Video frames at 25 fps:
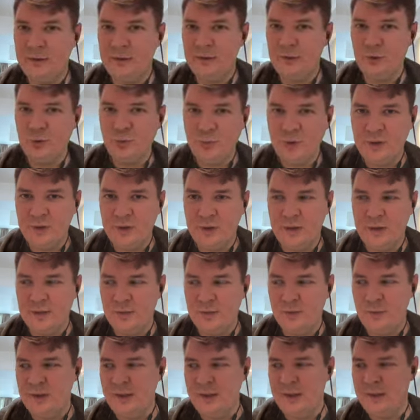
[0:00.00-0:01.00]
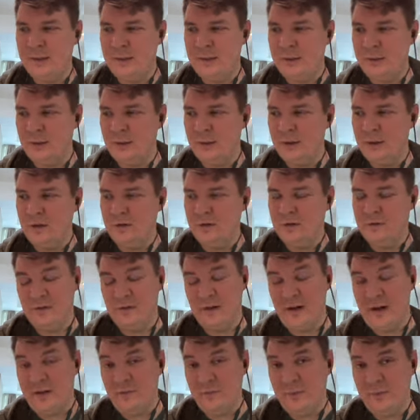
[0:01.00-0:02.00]
2 minutes video,
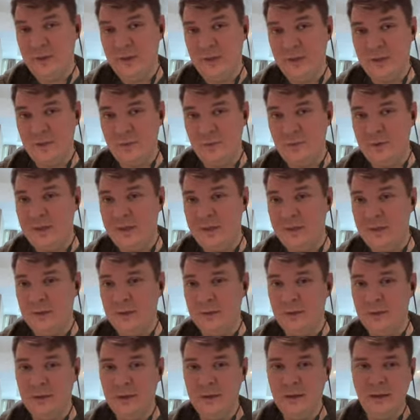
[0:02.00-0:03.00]
5 minutes video.